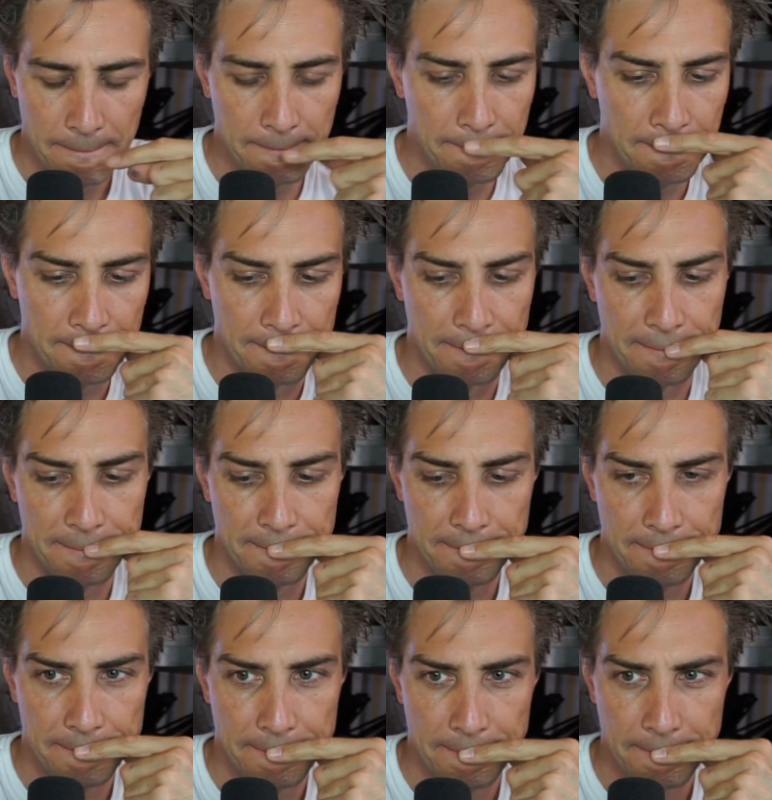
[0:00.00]

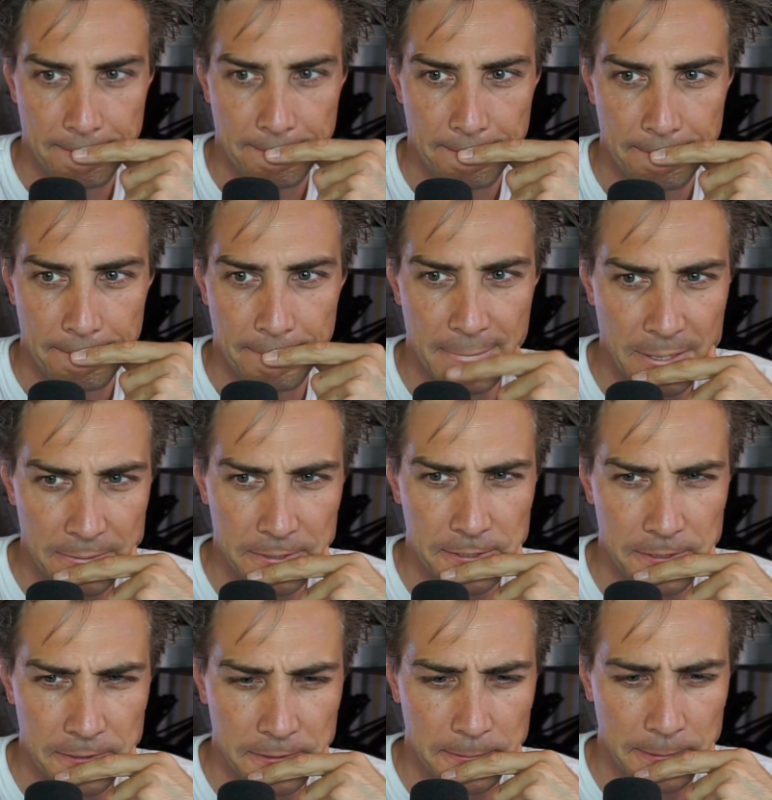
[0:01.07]
Not
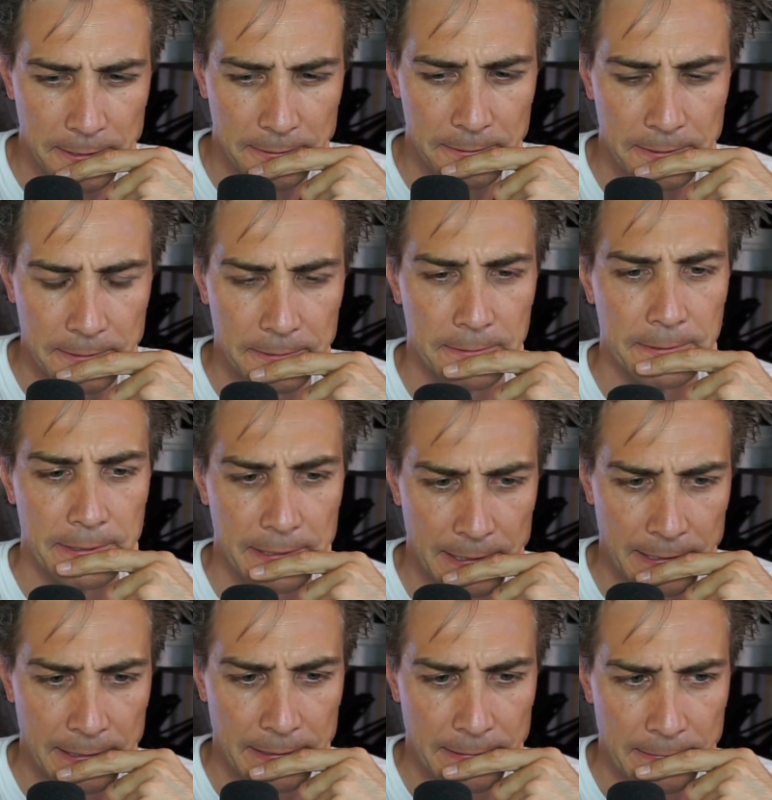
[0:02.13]
sure what I'll do with
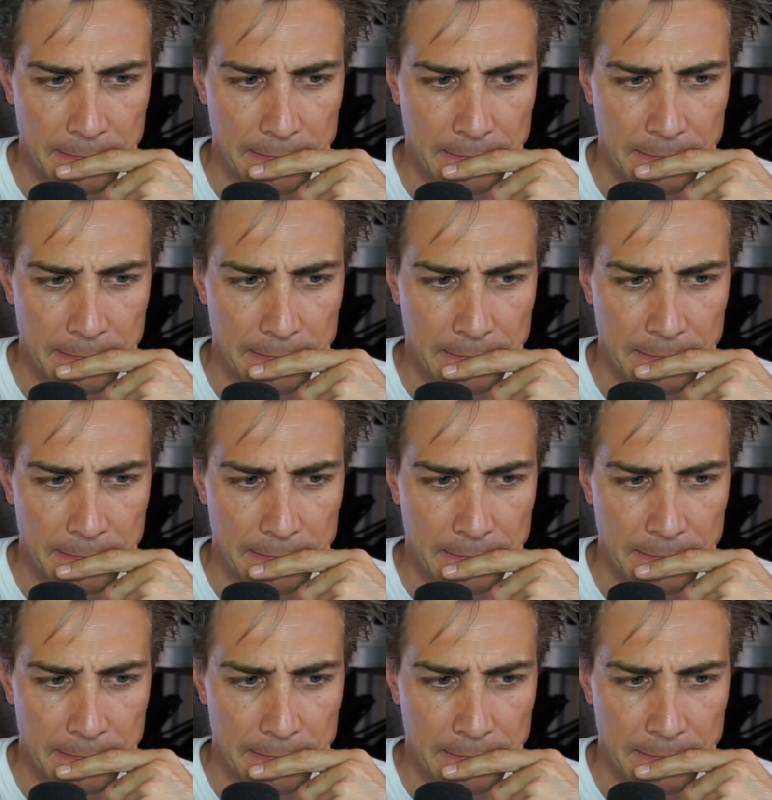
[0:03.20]
that.